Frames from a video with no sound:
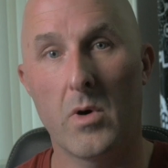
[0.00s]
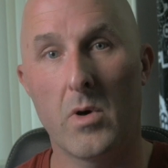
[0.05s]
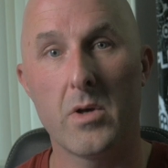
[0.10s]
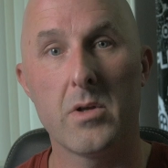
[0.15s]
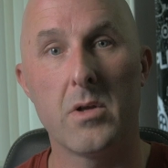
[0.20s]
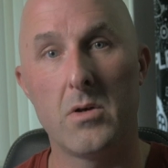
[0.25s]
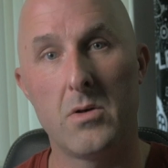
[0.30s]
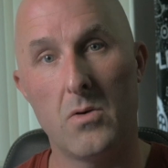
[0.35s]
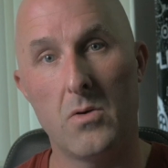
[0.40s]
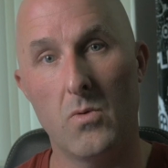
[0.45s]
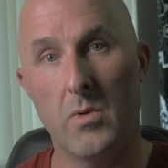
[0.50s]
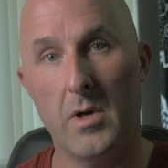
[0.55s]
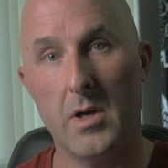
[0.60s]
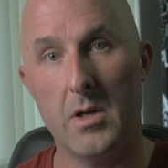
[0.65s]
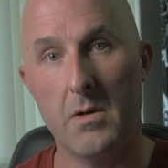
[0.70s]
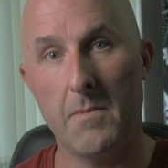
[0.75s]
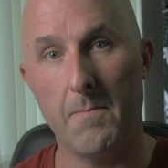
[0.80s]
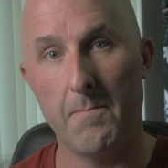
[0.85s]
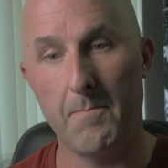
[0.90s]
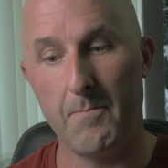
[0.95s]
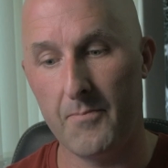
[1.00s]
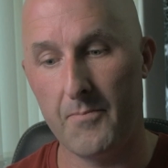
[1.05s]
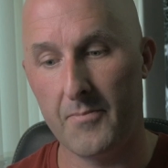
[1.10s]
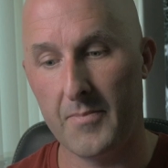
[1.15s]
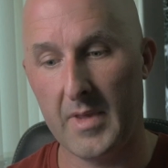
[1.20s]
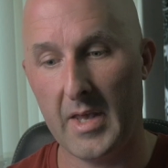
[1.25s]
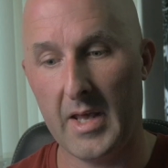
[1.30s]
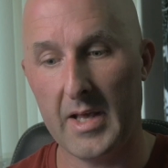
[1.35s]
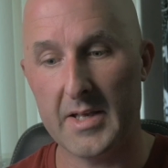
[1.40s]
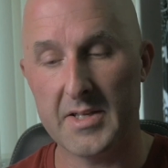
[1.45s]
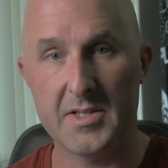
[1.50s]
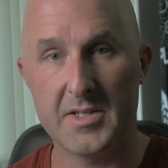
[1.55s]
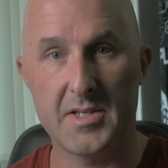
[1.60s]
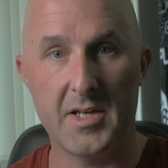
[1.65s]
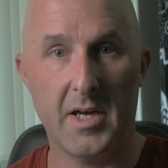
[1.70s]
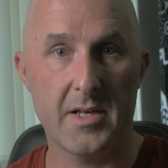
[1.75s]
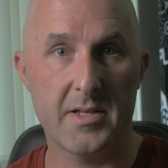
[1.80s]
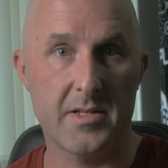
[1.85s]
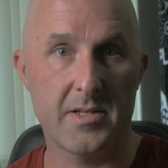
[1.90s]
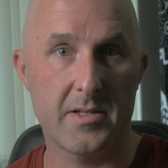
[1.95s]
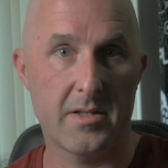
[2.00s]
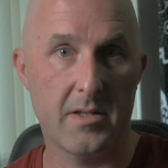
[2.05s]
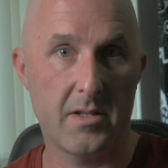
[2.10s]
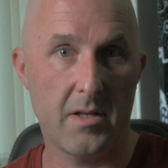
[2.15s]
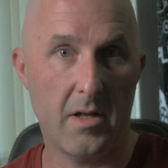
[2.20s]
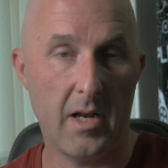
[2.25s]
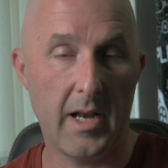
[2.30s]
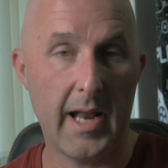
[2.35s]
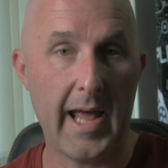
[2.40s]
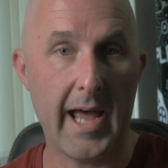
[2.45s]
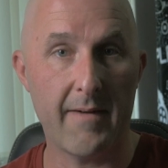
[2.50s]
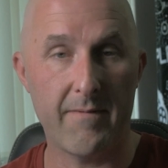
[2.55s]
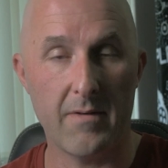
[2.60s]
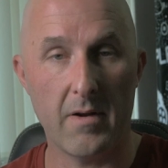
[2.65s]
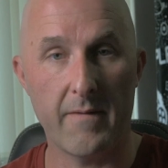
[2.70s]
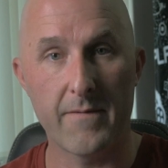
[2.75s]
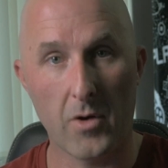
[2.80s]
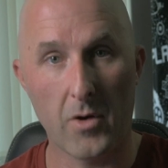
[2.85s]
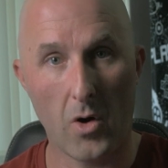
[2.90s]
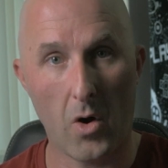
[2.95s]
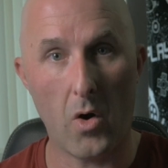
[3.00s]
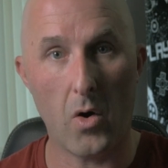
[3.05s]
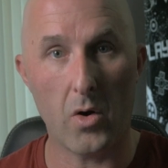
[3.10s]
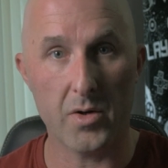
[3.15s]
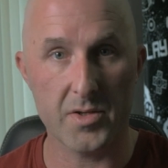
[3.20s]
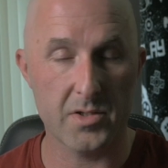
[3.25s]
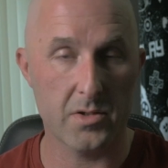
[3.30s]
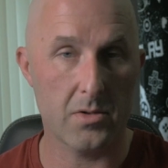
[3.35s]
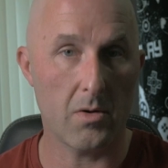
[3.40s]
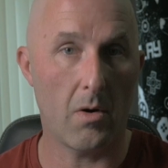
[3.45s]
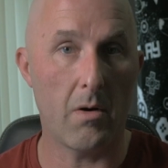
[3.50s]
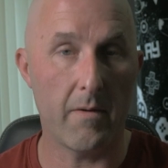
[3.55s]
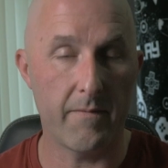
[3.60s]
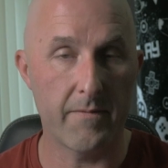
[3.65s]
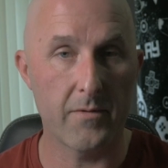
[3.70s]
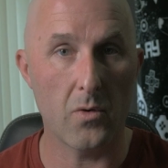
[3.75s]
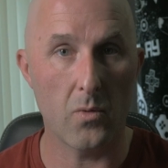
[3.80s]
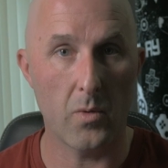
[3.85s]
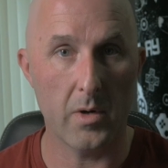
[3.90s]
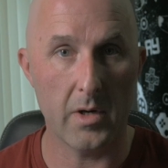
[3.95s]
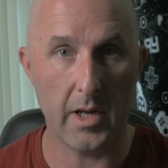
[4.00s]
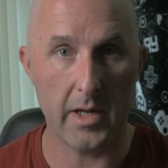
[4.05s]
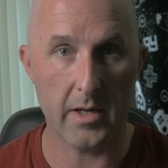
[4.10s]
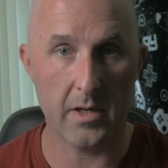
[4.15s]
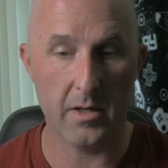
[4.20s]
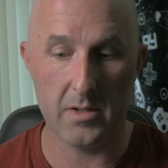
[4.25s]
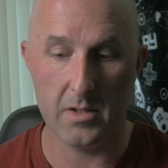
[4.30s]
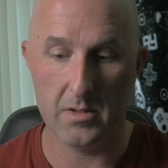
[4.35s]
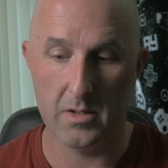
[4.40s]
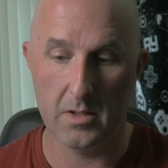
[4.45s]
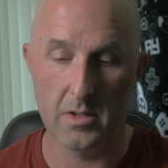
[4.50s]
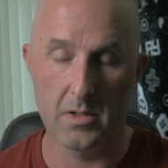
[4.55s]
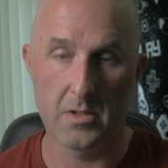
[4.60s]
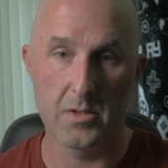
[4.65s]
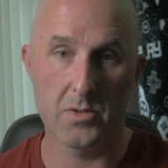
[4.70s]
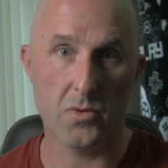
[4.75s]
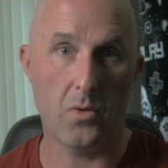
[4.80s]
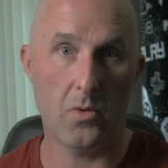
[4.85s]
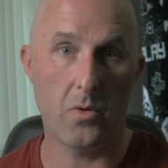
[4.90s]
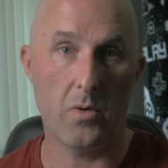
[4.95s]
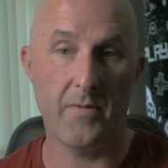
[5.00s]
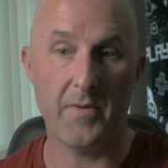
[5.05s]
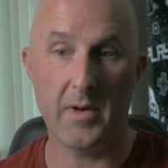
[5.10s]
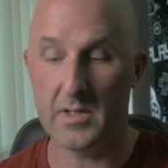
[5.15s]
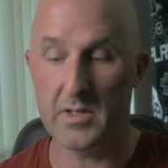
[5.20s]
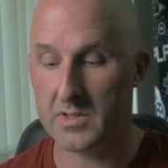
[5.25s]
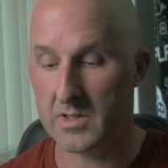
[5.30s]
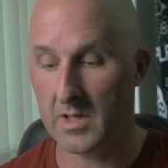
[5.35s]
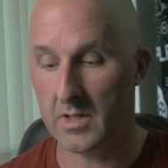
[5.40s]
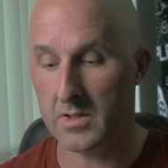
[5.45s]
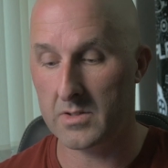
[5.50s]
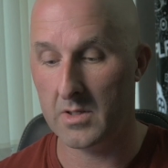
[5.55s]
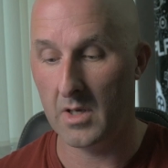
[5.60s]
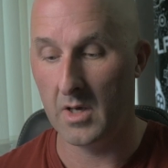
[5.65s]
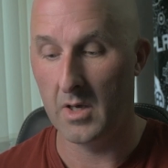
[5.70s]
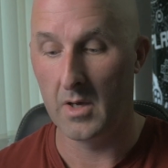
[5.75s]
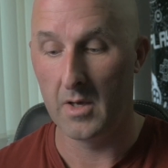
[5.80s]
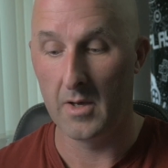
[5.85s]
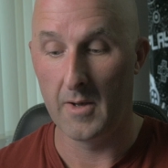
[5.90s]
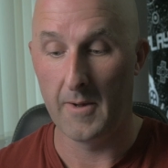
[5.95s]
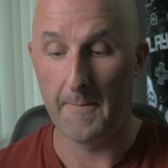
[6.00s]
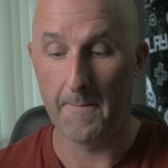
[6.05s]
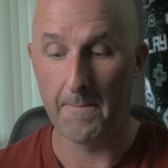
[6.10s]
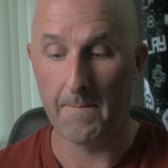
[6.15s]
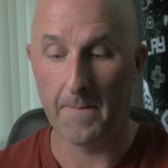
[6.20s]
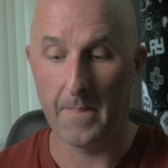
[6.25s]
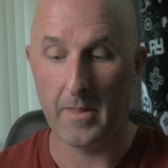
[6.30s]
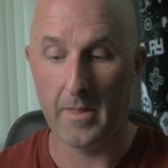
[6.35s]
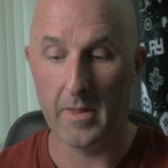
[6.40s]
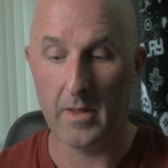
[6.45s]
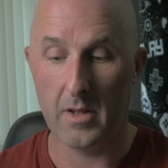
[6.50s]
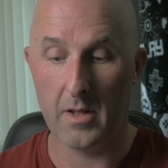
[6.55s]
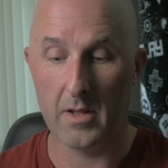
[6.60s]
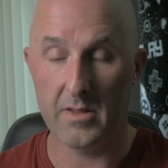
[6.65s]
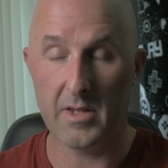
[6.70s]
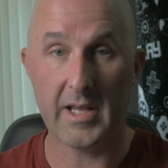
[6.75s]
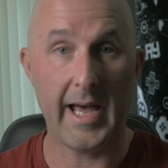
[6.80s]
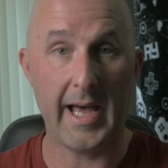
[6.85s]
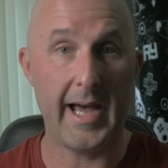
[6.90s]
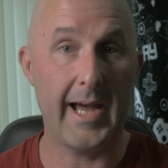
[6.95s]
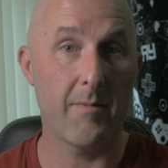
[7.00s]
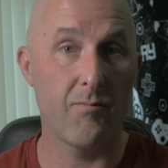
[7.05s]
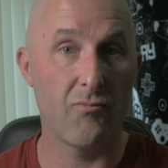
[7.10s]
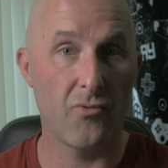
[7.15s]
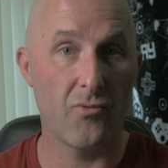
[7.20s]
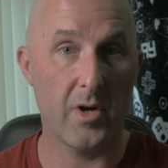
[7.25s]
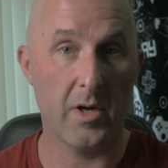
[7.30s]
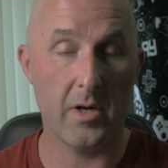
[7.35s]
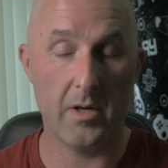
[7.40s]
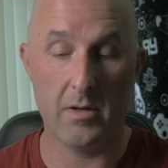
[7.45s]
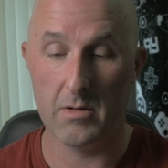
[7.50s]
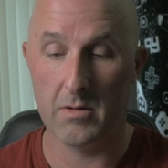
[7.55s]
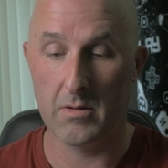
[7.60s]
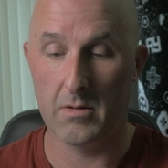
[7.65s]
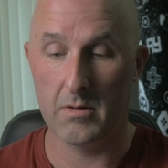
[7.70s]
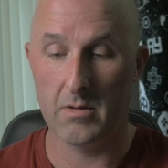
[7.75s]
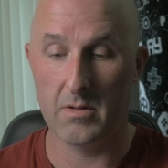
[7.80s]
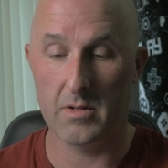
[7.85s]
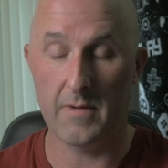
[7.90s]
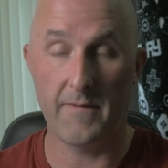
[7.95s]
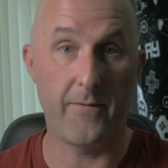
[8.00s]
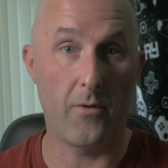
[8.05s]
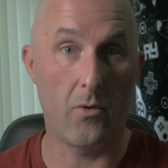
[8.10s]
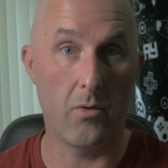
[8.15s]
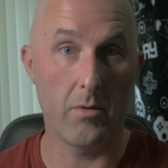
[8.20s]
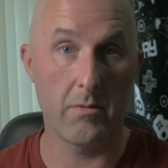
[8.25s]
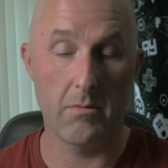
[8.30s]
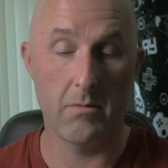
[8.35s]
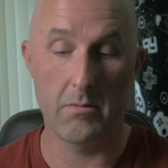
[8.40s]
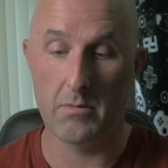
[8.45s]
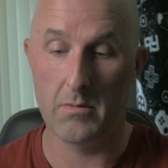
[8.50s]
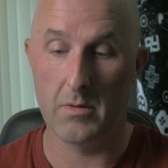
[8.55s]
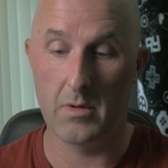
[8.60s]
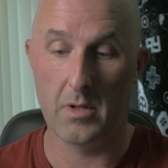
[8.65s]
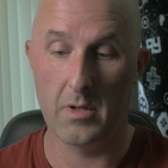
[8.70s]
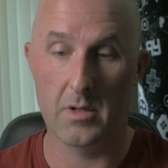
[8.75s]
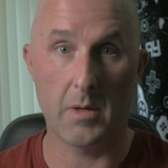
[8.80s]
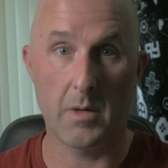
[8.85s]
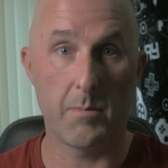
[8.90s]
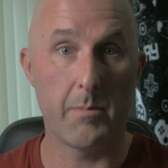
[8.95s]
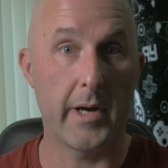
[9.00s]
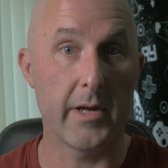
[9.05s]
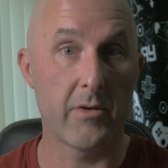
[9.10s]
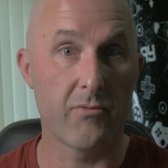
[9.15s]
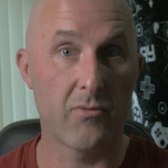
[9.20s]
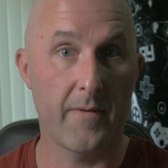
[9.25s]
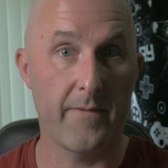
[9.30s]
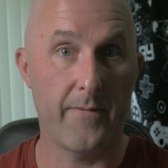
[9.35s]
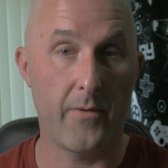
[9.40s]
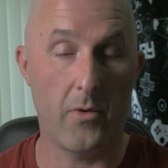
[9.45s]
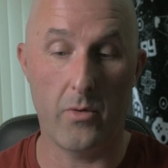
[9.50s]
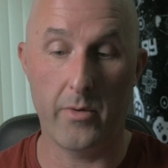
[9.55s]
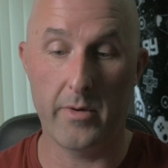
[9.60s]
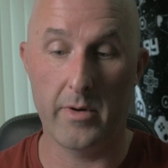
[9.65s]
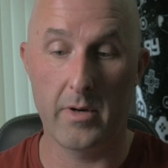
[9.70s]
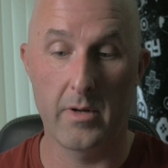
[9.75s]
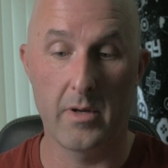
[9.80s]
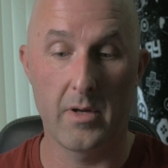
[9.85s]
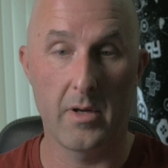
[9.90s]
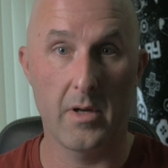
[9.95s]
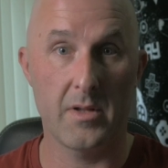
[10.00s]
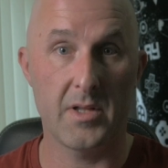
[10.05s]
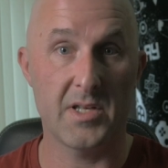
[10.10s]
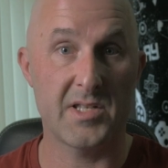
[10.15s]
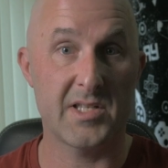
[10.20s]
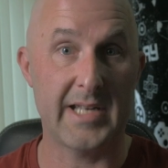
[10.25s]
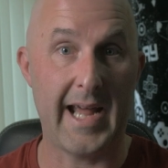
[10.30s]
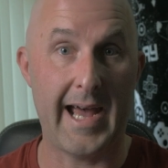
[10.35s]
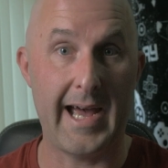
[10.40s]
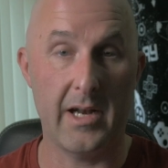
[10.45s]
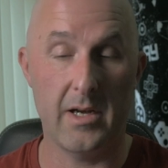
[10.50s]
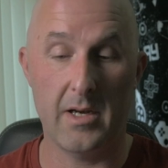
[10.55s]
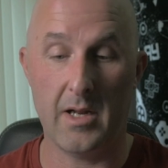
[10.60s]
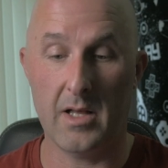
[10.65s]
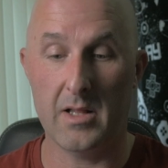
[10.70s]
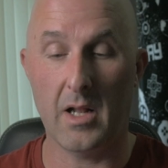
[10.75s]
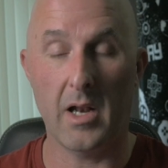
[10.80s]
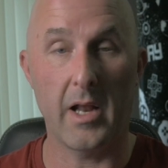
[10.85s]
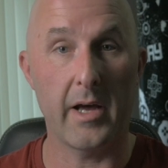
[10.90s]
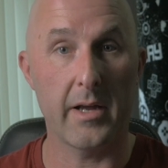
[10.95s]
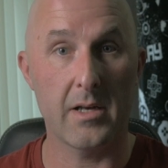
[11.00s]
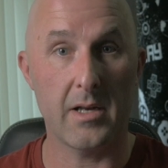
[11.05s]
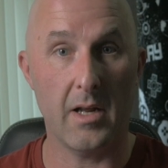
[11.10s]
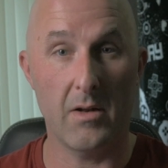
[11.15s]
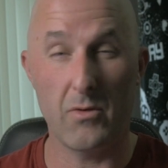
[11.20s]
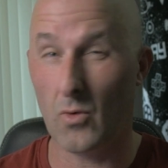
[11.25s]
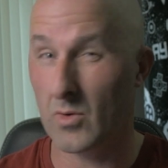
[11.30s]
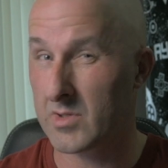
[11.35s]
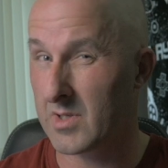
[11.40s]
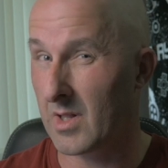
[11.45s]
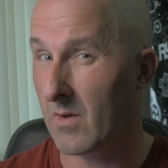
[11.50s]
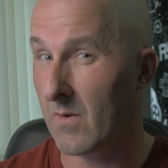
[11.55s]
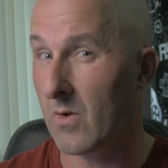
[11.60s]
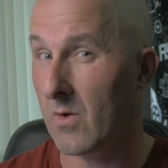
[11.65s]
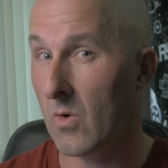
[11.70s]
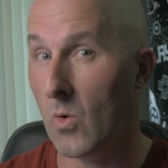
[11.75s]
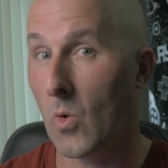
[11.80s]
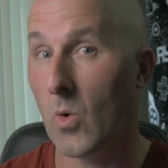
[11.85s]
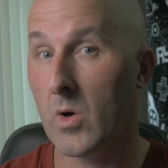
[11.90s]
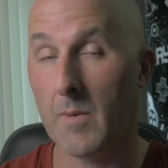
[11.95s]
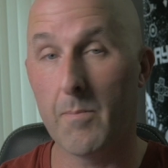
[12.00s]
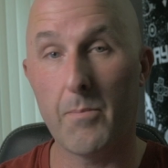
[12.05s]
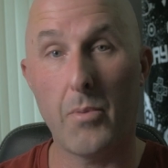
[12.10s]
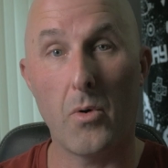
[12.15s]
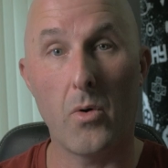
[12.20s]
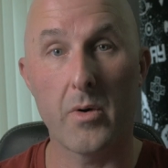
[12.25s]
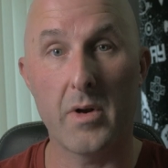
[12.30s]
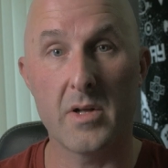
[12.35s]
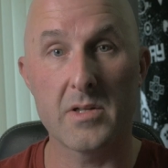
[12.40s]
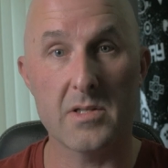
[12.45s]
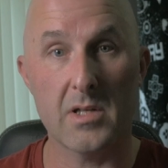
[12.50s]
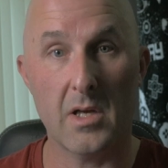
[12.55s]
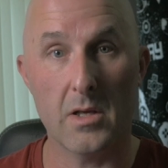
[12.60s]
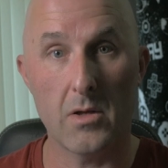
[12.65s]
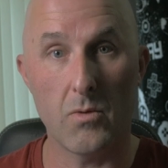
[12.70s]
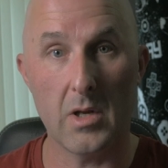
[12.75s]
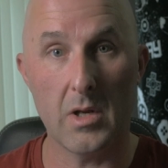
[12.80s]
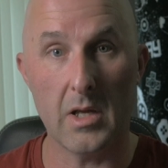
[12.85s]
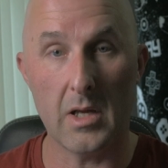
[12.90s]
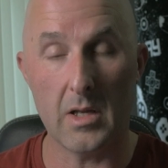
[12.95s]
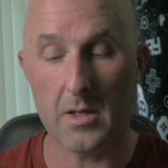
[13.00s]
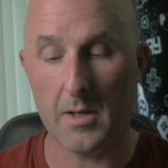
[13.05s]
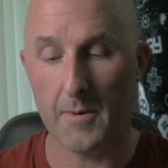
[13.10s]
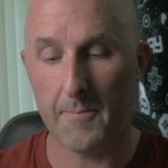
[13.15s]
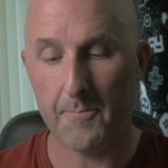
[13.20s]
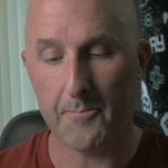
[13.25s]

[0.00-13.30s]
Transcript: what you're doing, it's just the level of cost of doing it. So for instance, the camera, the phone, the microphone, the stand and the lighting, those are the core components that you need.